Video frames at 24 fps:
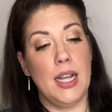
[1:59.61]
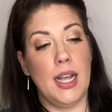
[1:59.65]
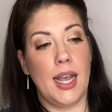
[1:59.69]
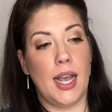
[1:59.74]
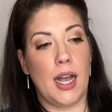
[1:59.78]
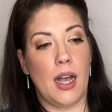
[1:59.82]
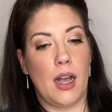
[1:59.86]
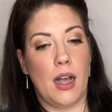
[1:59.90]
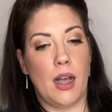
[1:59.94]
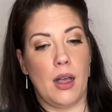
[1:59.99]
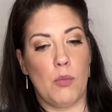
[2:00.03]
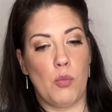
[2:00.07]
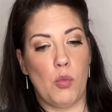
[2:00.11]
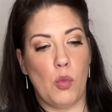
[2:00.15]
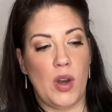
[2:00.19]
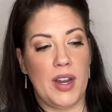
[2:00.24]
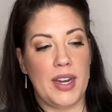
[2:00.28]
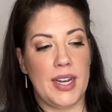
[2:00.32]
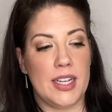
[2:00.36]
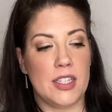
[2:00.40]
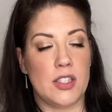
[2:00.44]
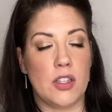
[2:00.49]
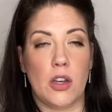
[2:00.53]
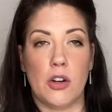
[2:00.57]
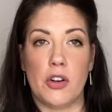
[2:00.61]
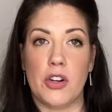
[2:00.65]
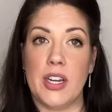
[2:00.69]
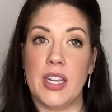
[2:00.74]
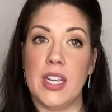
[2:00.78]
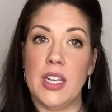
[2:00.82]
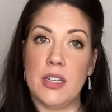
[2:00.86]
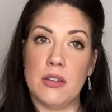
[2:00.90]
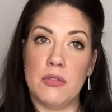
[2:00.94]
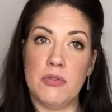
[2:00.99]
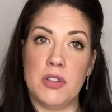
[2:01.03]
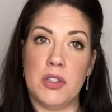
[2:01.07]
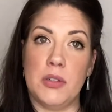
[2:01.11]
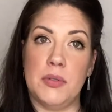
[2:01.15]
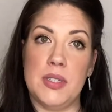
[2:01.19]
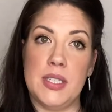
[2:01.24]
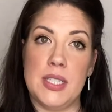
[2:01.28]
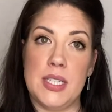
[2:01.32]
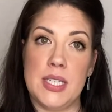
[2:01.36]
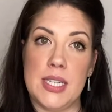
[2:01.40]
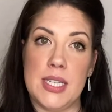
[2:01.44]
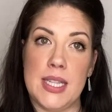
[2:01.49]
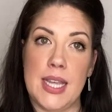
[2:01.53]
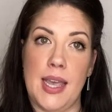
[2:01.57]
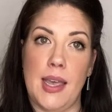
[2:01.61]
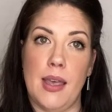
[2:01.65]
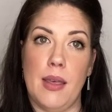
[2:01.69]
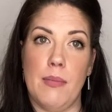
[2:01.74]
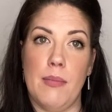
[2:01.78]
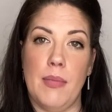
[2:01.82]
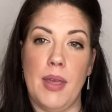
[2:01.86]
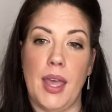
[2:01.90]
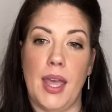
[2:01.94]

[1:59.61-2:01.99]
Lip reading: what has already influenced them,